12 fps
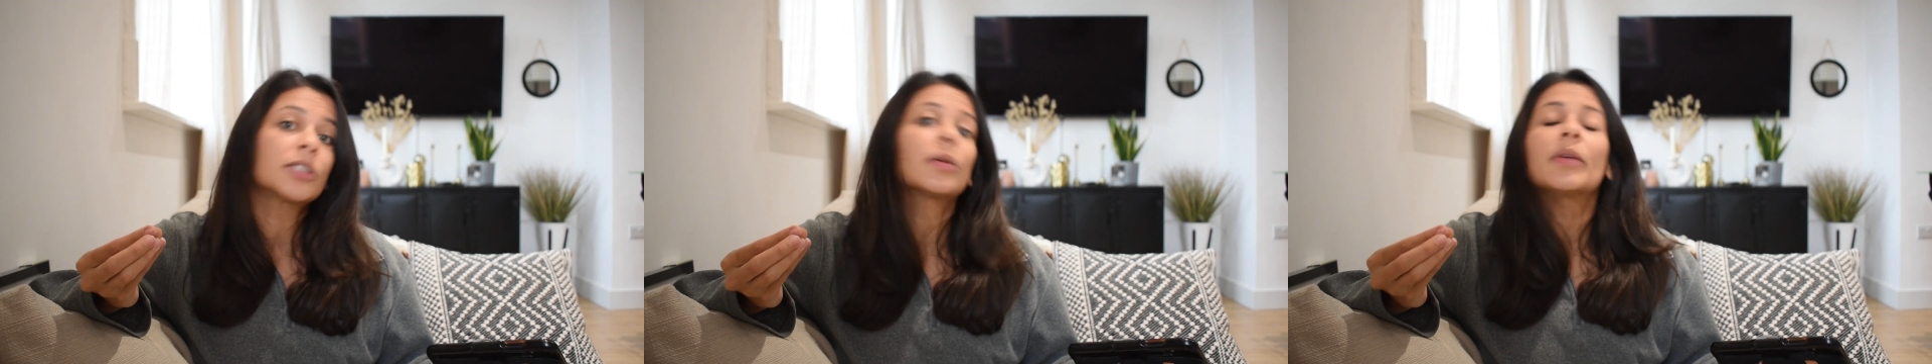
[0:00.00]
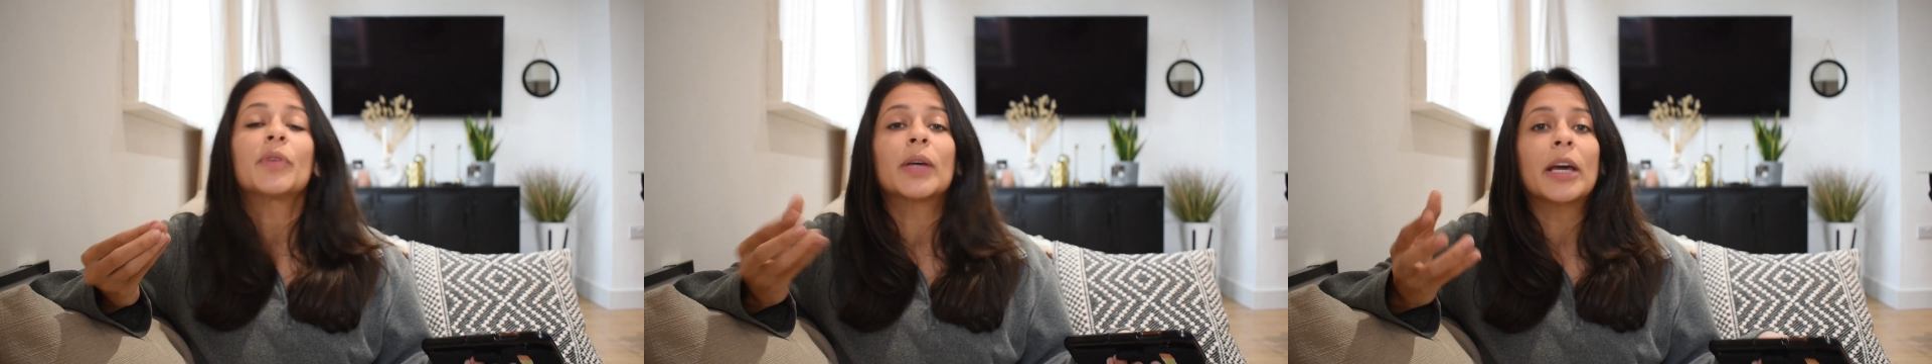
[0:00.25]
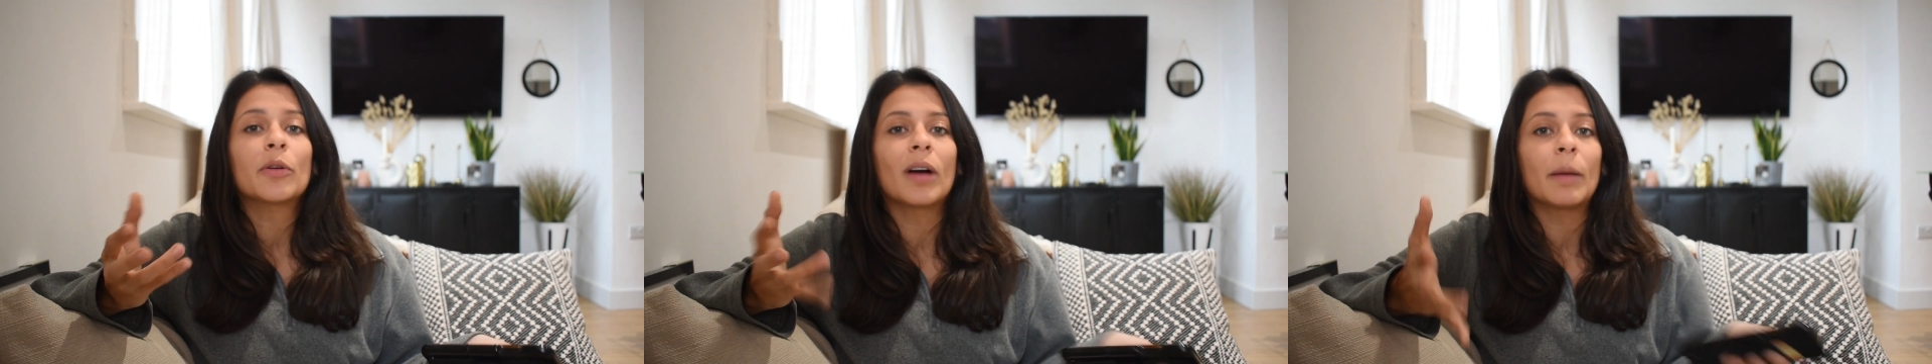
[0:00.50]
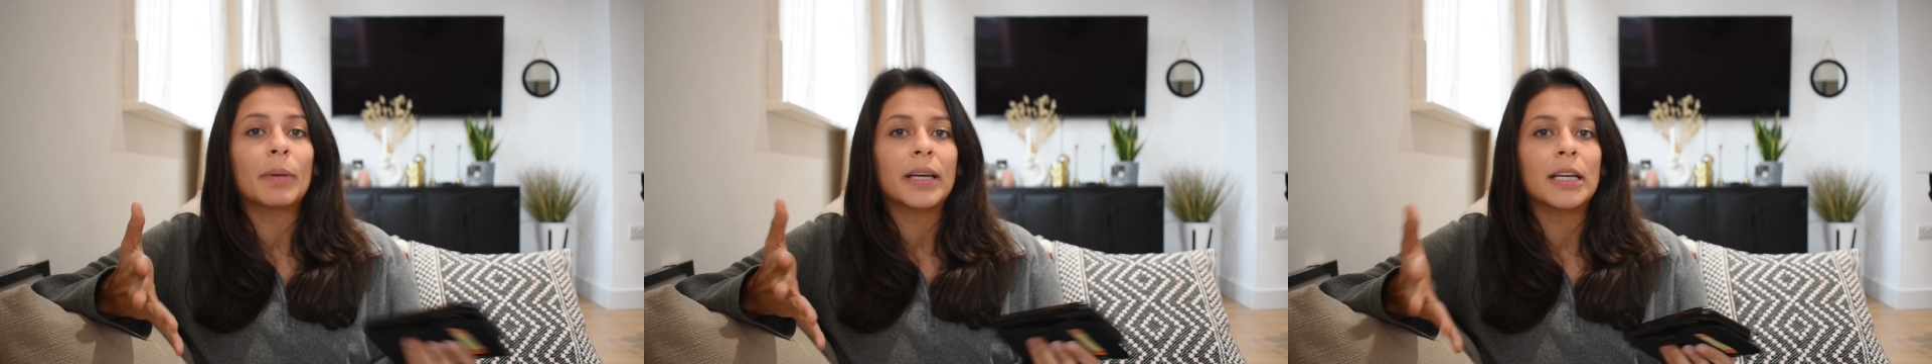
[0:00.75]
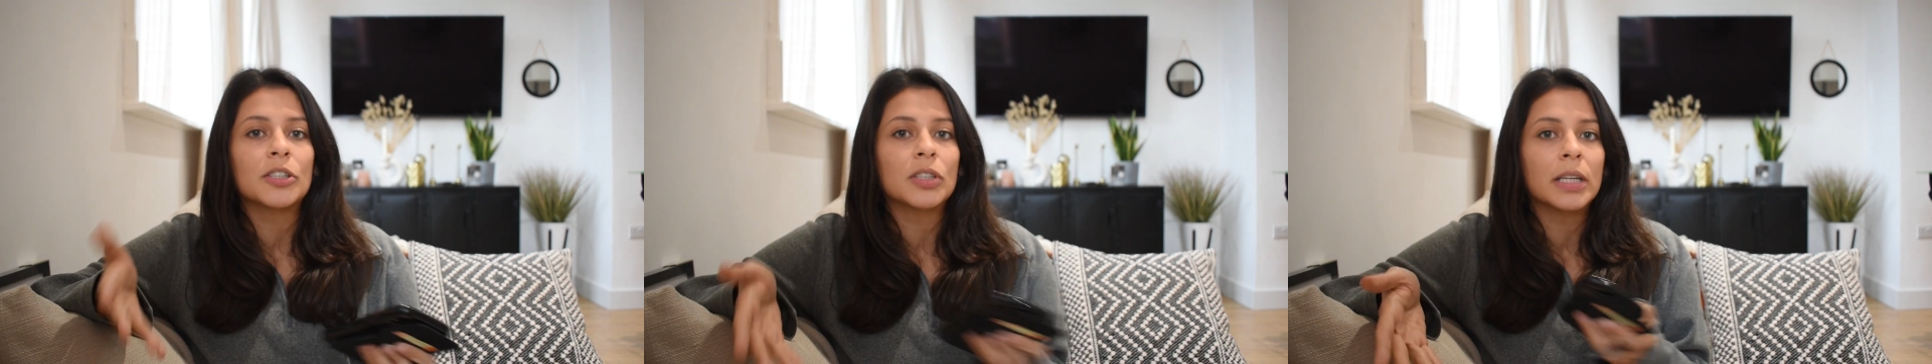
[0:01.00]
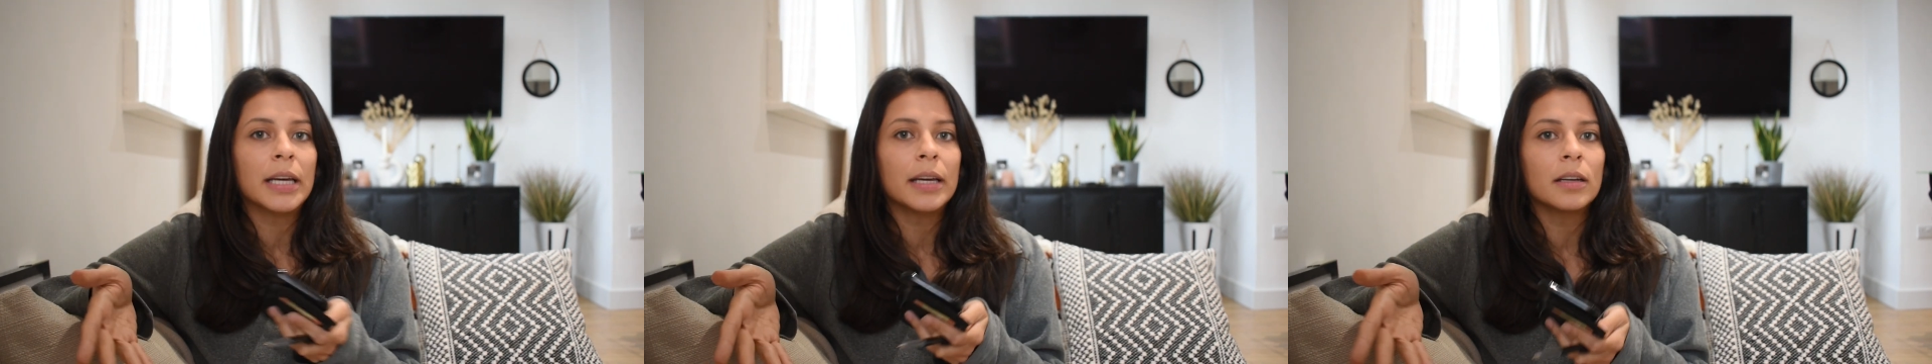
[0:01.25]
so if you get your
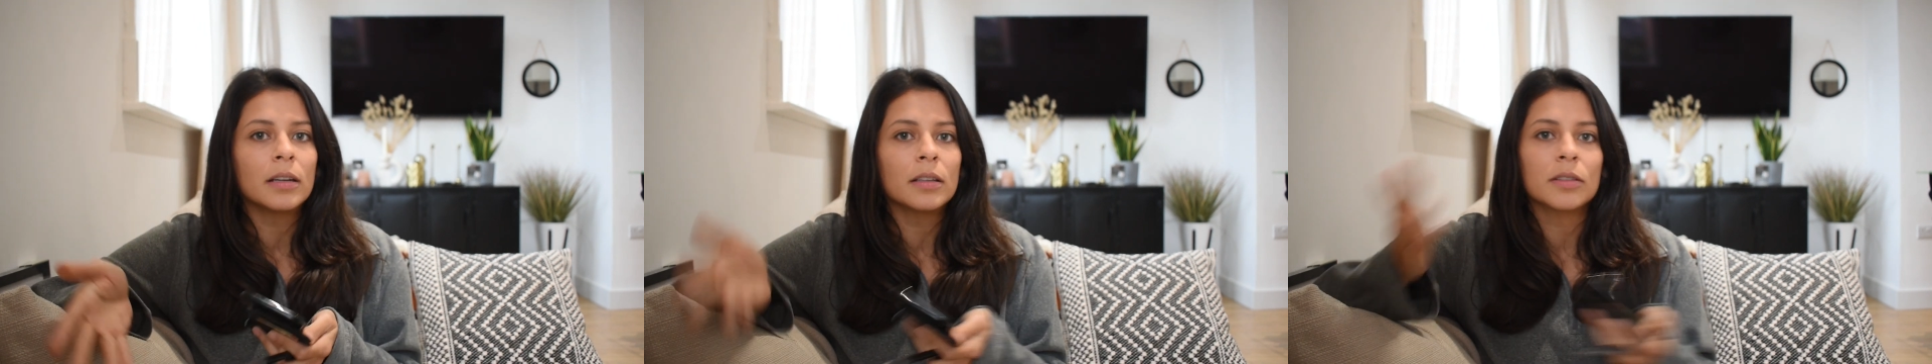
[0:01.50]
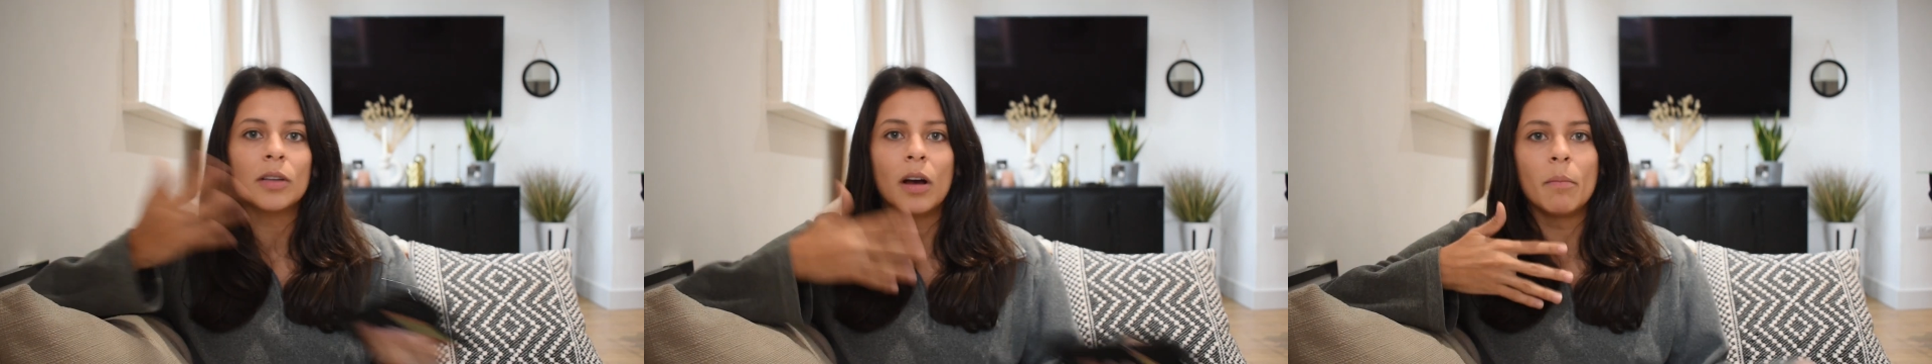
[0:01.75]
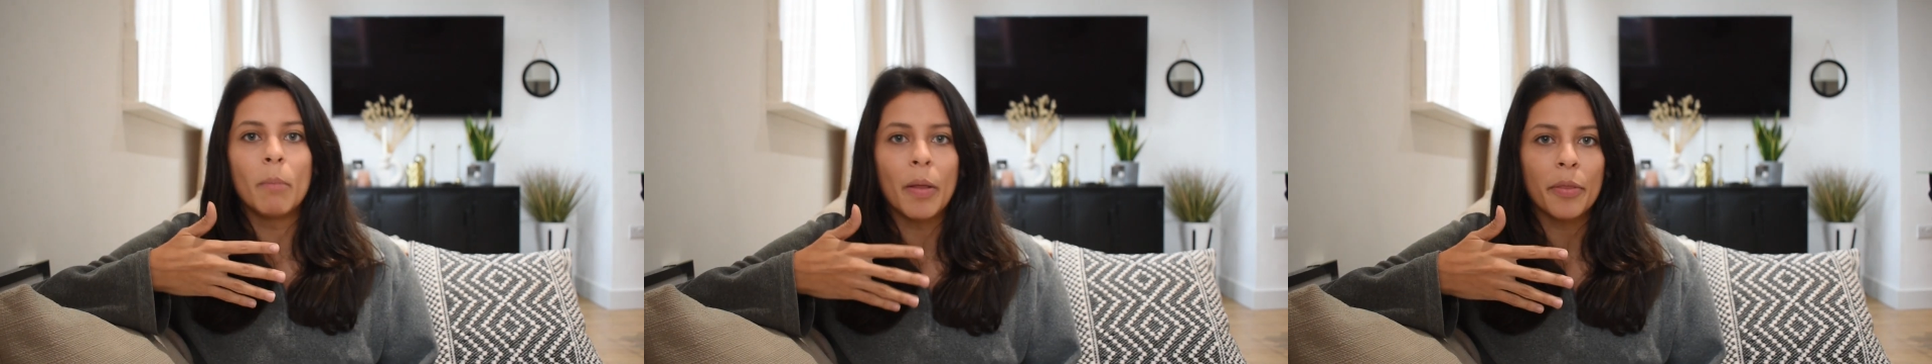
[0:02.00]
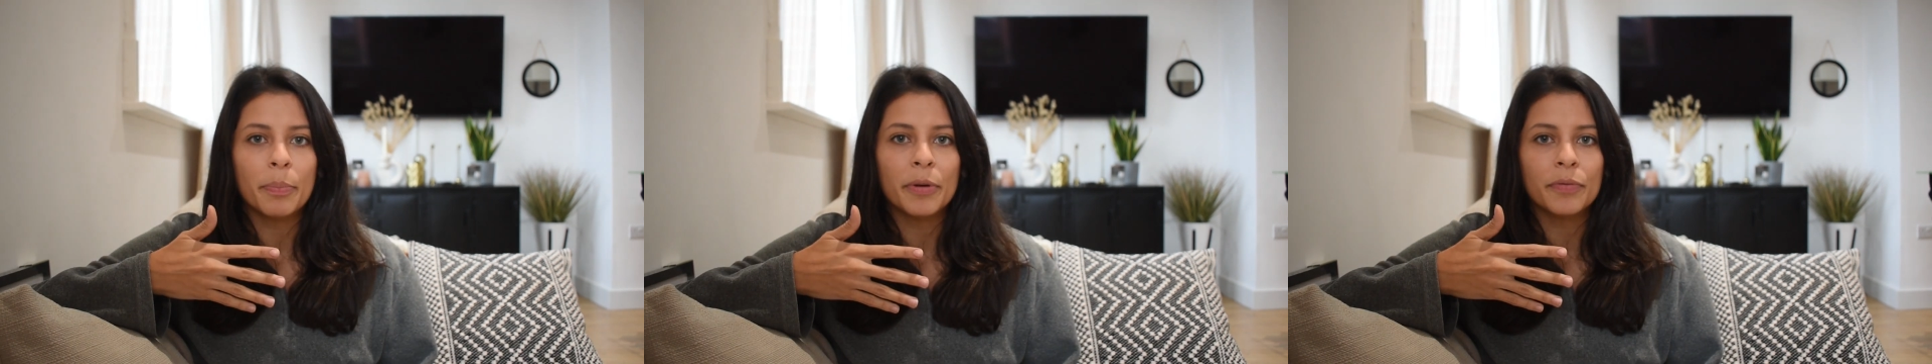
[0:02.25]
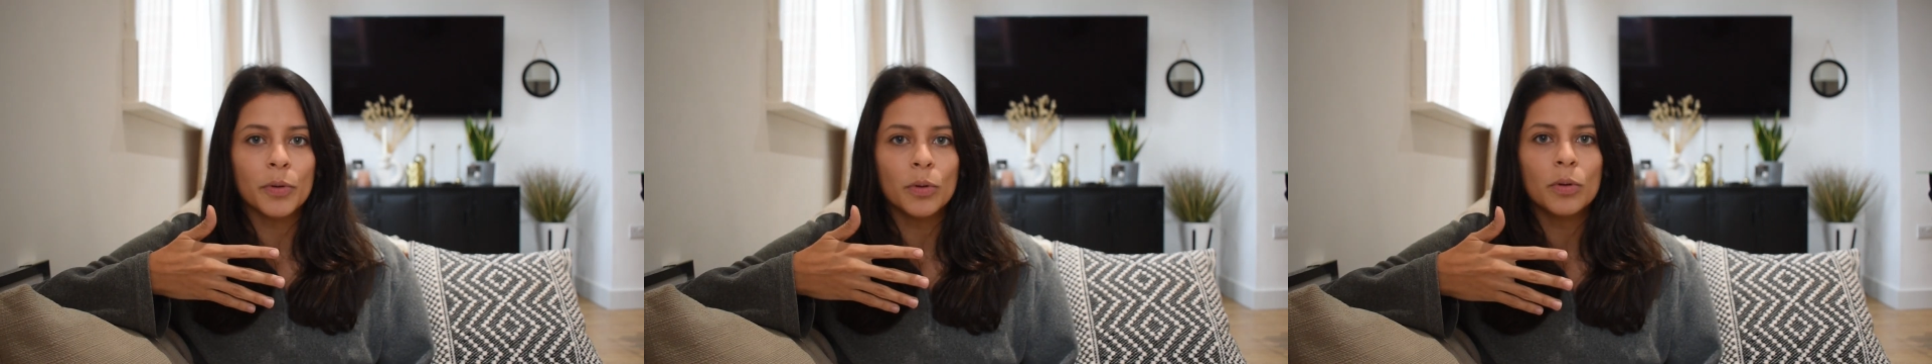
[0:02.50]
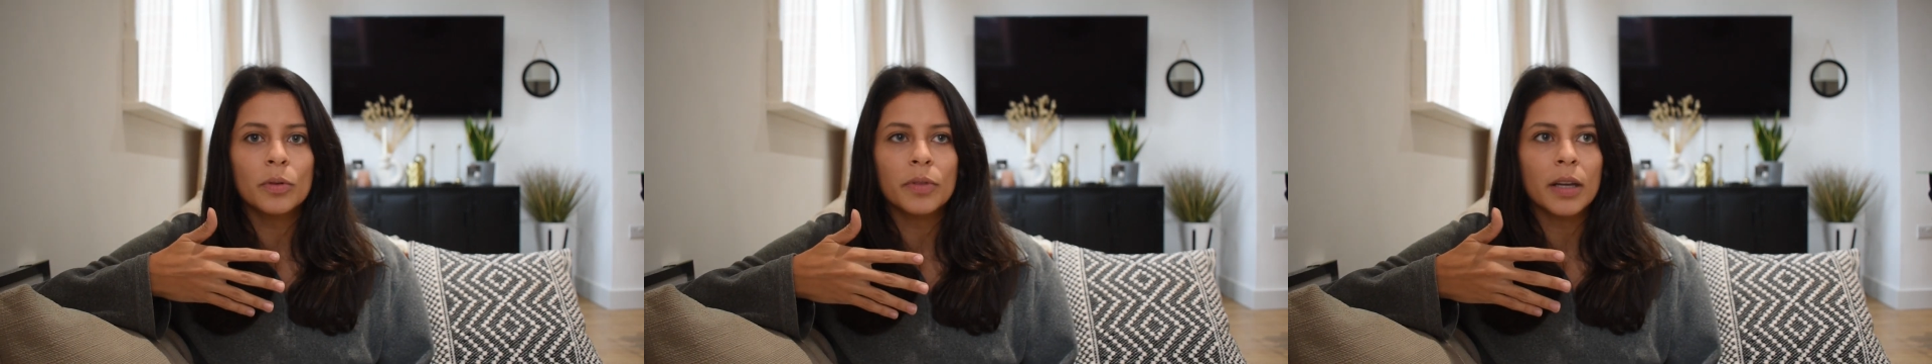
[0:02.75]
application in a month before,